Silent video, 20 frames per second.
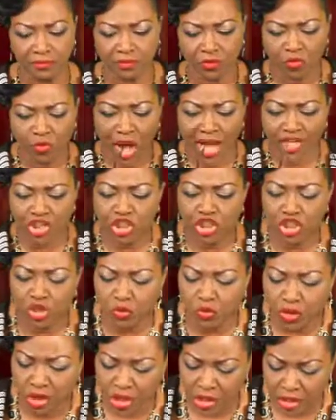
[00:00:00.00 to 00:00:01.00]
Why
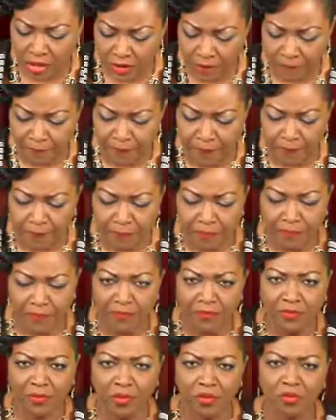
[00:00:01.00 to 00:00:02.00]
should we
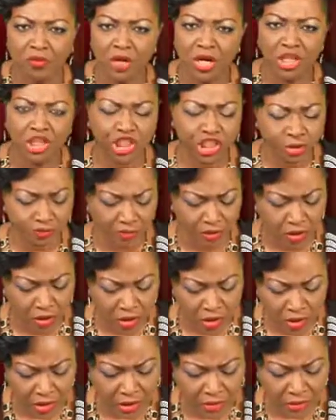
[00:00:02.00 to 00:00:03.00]
worship
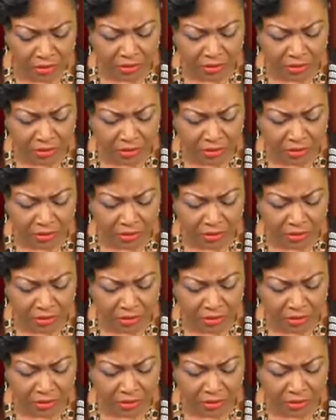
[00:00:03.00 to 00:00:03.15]
God?